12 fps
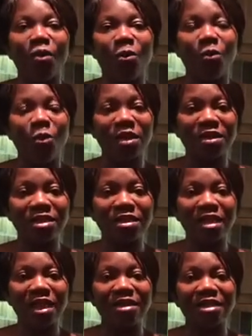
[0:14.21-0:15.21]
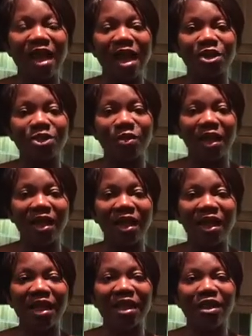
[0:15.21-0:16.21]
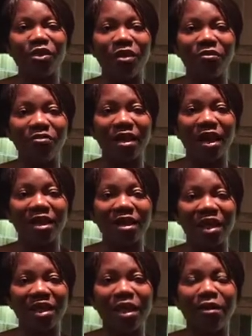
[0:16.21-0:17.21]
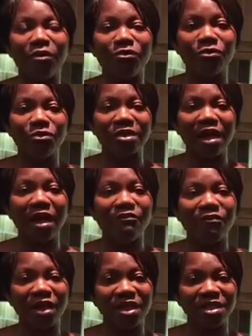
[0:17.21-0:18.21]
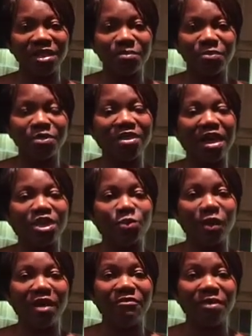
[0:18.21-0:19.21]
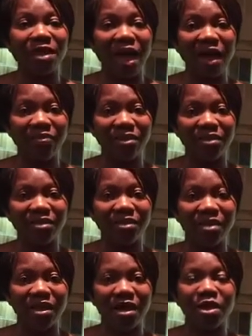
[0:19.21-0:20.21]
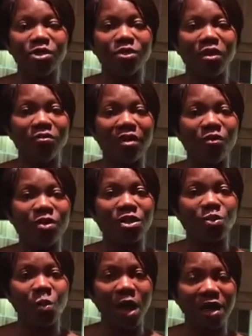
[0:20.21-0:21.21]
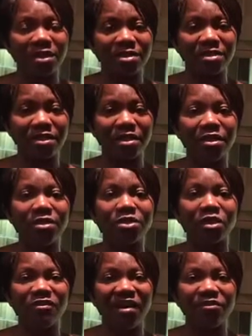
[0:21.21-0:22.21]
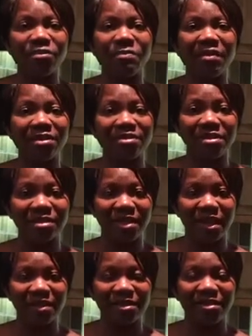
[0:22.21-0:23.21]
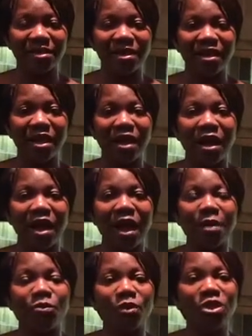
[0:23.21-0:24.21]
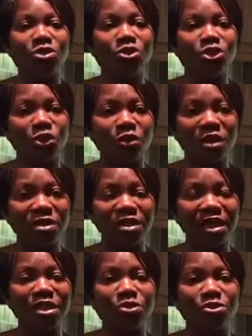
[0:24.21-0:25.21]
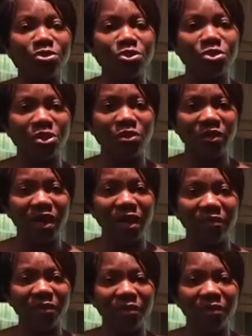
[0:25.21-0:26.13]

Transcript: what is actually covered in our fruit and vegetables that we have been having. It's covered with wax, it's covered with pesticides. I'm going to show us a little tutorial